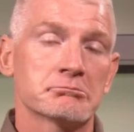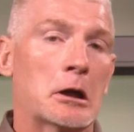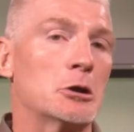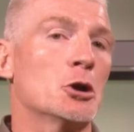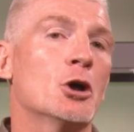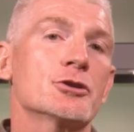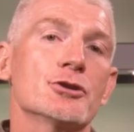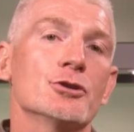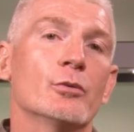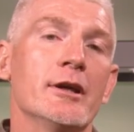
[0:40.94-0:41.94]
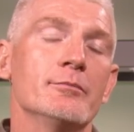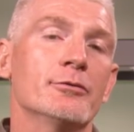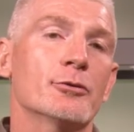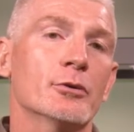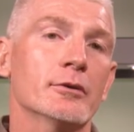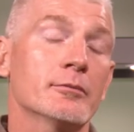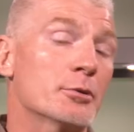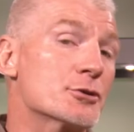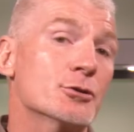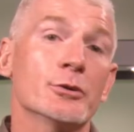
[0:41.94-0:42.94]
How long should you wait before
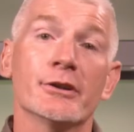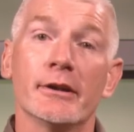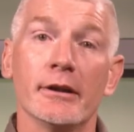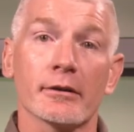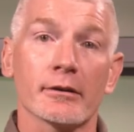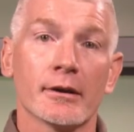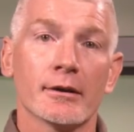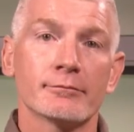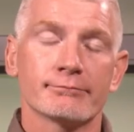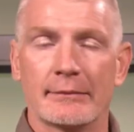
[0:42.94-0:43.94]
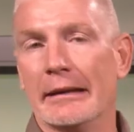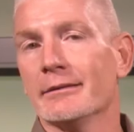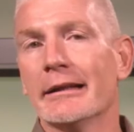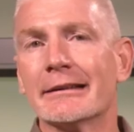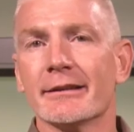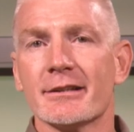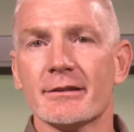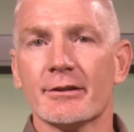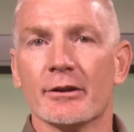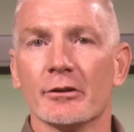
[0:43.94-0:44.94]
pursuing the deer? How likely is
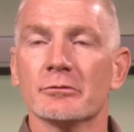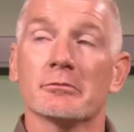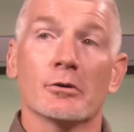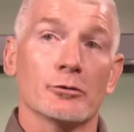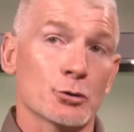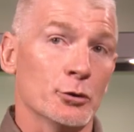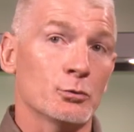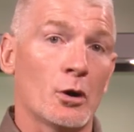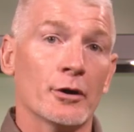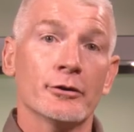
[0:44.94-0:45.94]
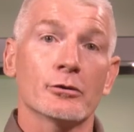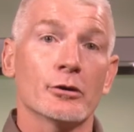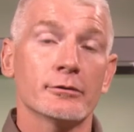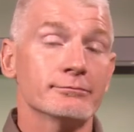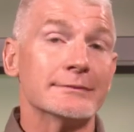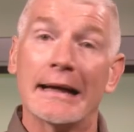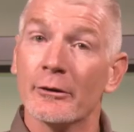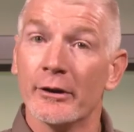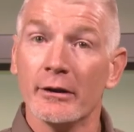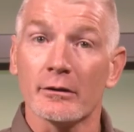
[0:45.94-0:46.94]
it to go toward water or
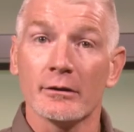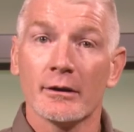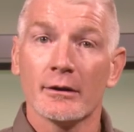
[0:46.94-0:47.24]
downhill?